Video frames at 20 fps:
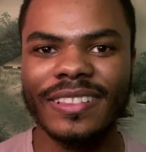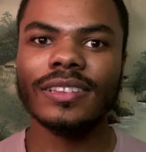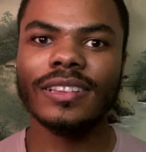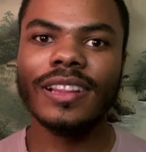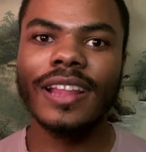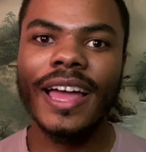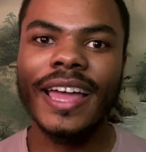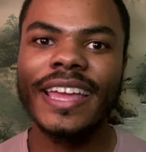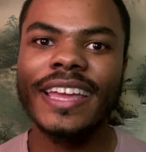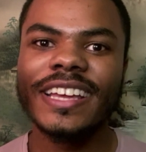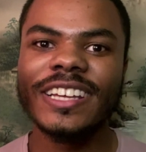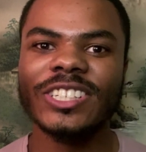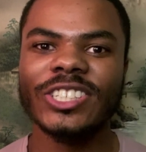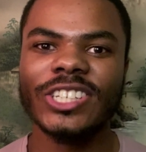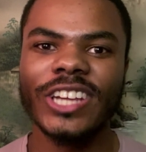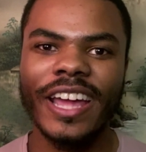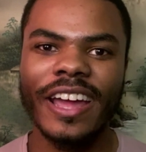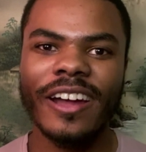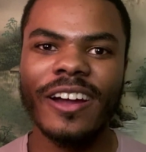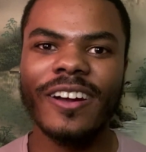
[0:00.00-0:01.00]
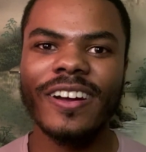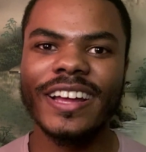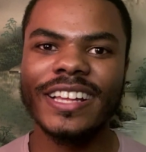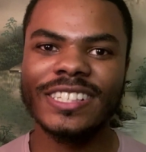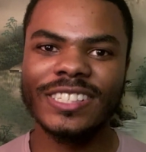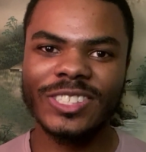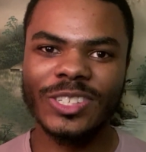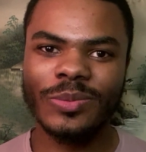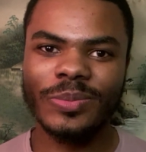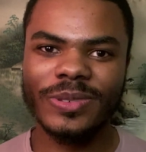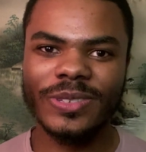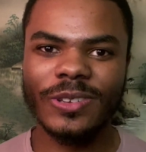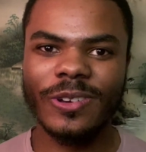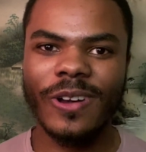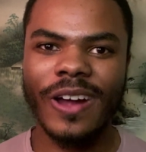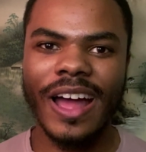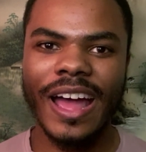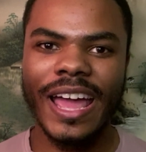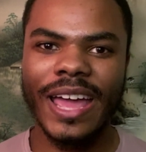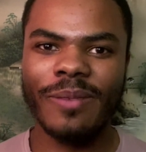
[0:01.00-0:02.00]
Like, share, and
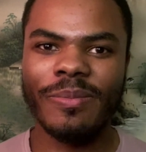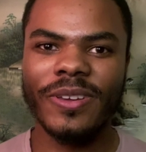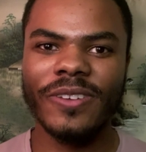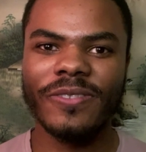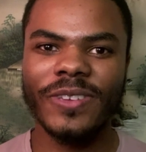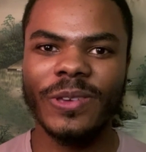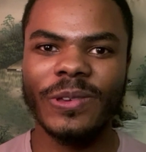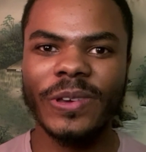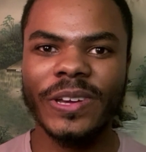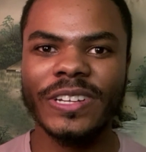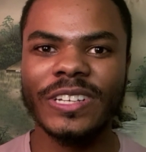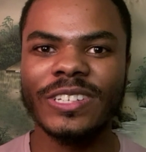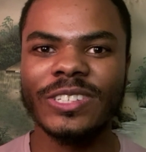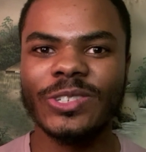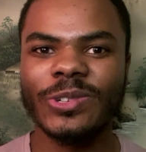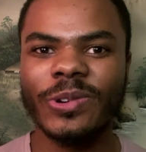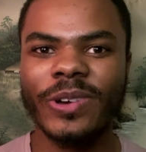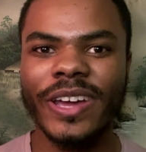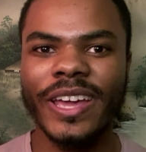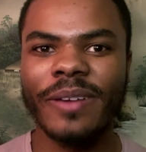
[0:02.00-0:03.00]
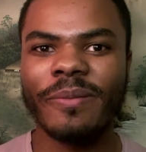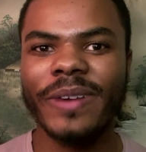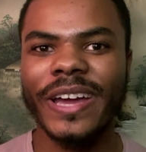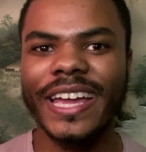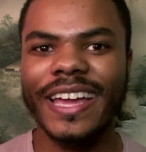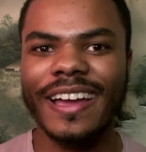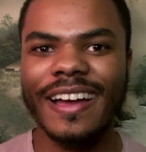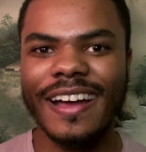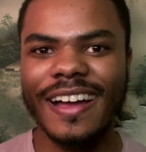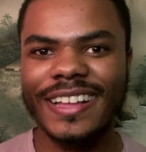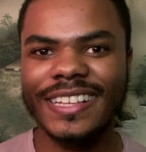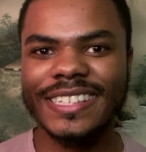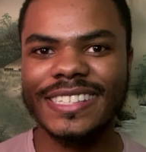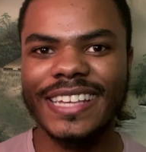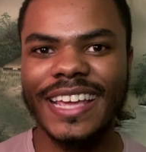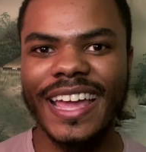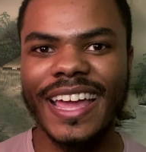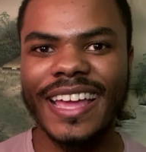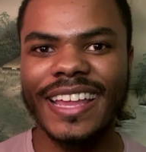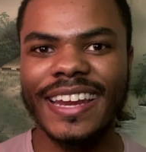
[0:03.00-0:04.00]
subscribe if you enjoy my
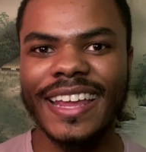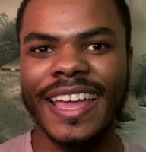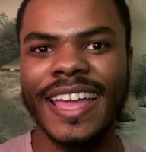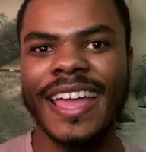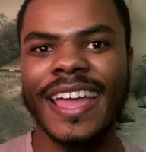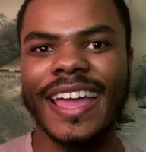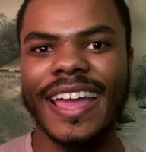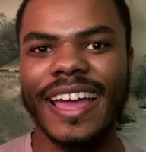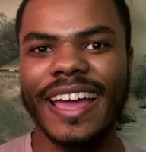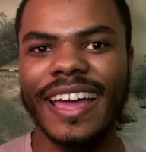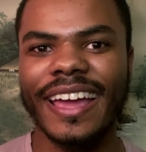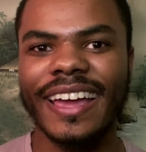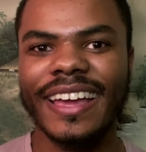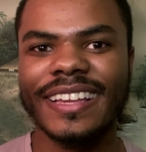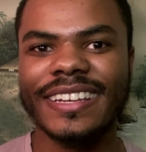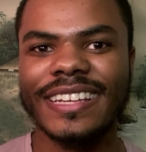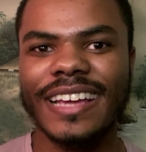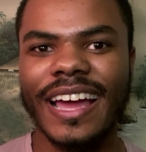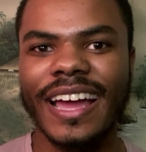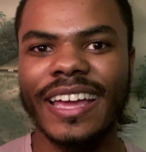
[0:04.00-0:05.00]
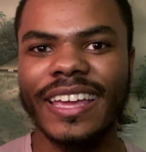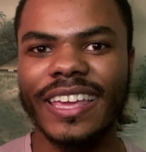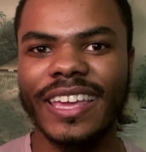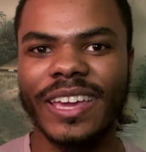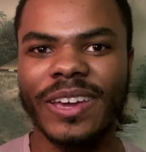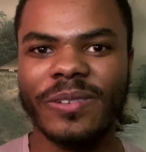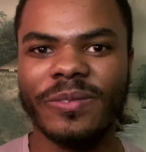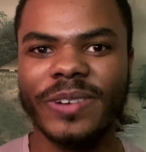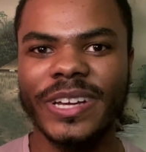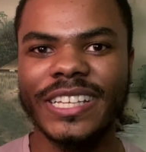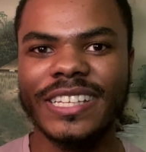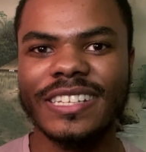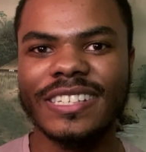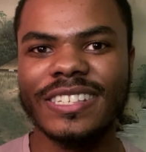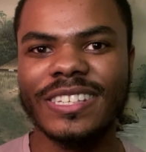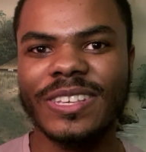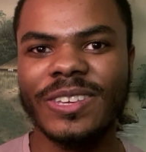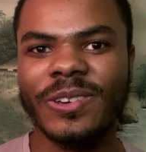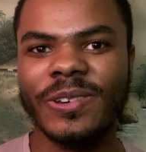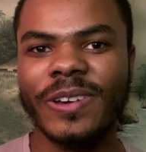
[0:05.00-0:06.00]
content, and I can't wait to
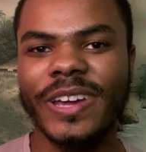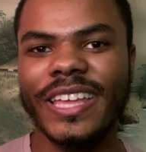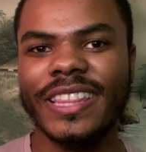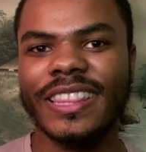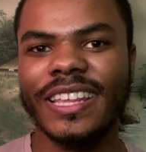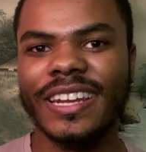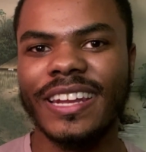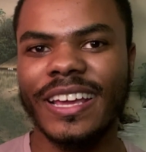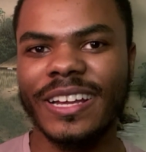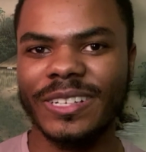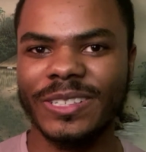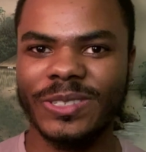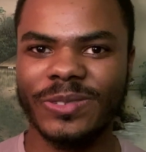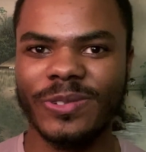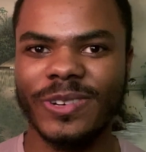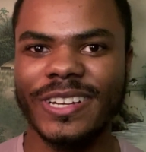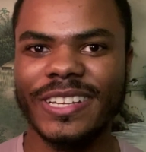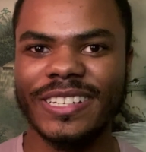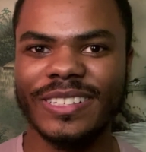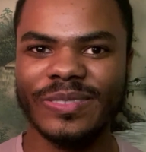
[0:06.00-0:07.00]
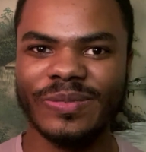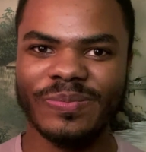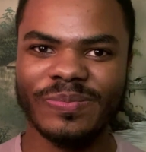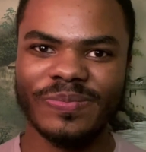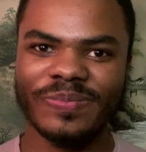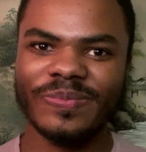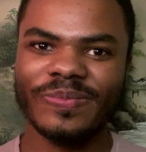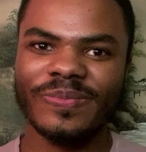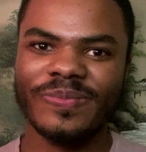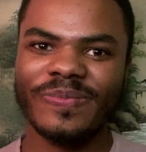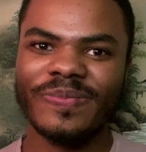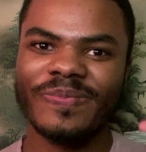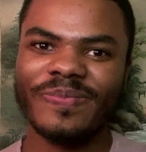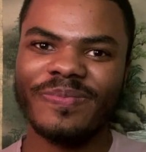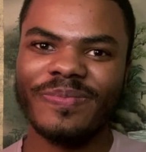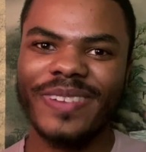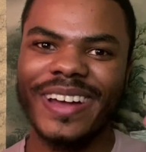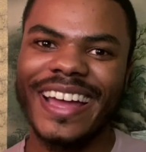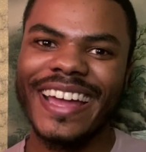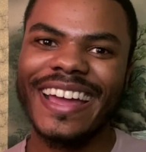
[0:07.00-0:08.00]
see you in the next
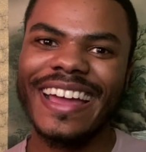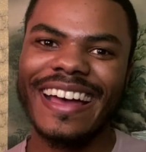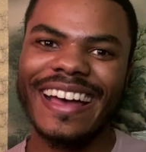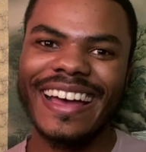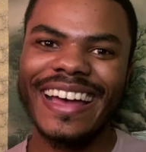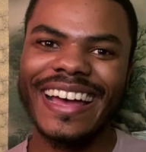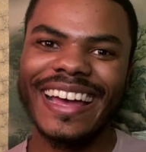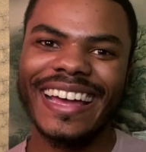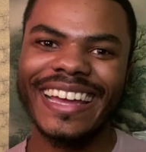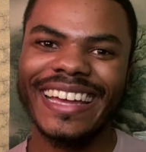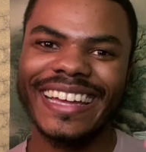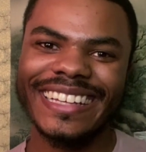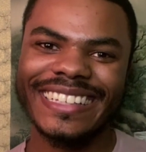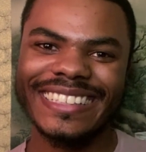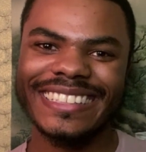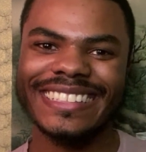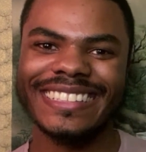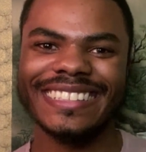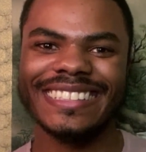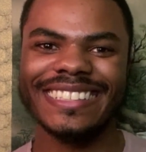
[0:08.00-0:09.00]
one. Bye guys.